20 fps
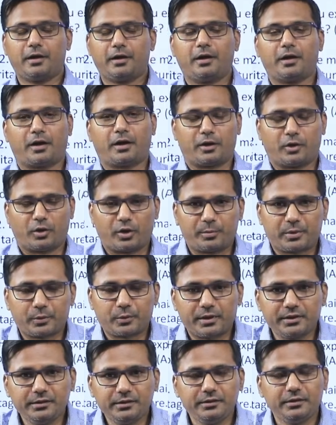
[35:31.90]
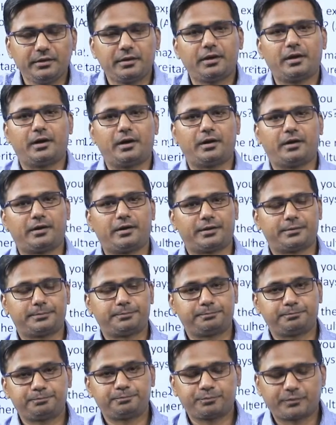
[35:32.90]
Hello everyone, I
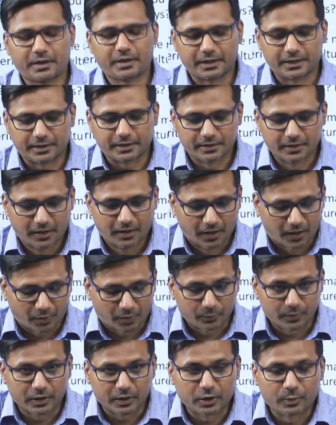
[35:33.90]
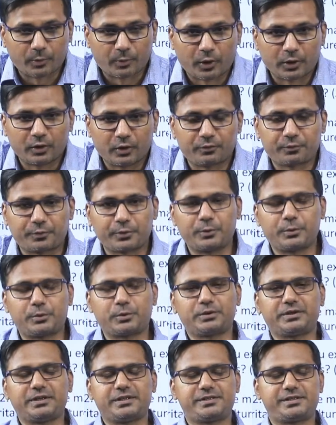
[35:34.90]
welcome all of you to
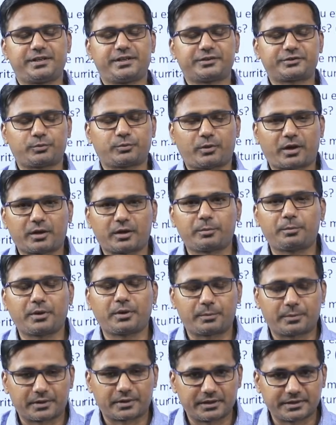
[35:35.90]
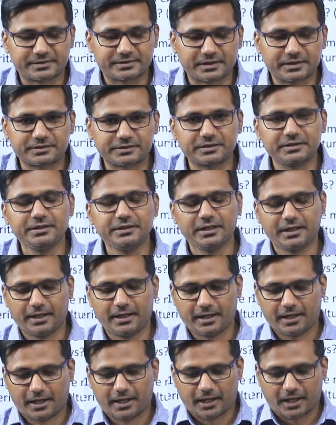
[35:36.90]
the GS1 paper discussion.
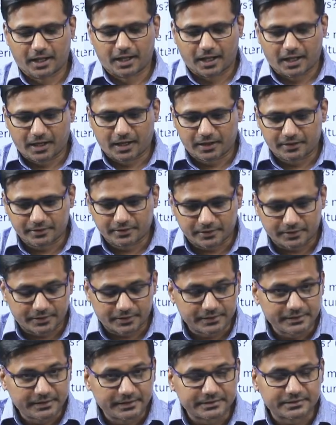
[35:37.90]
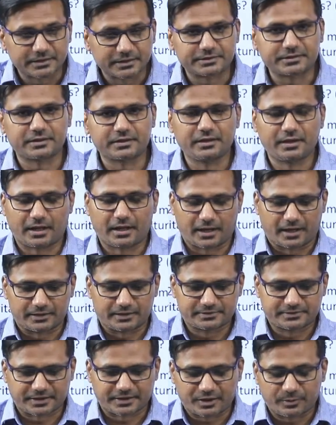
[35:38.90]
And in this session,
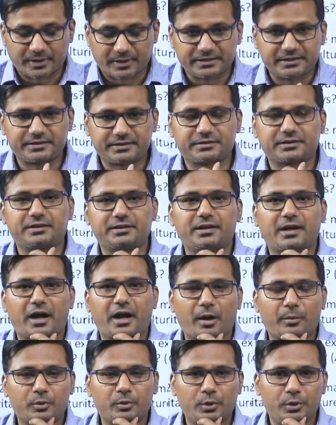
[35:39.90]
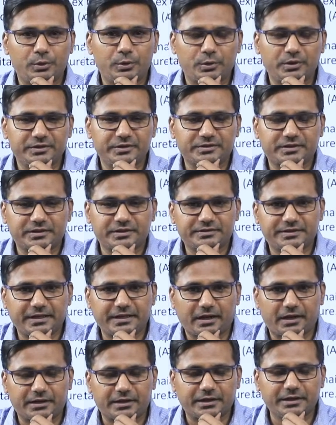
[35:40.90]
as said by the sir, I'm going to discuss the
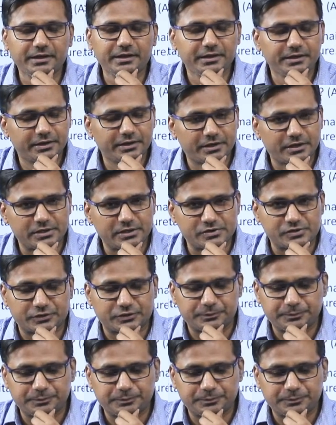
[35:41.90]
art in culture.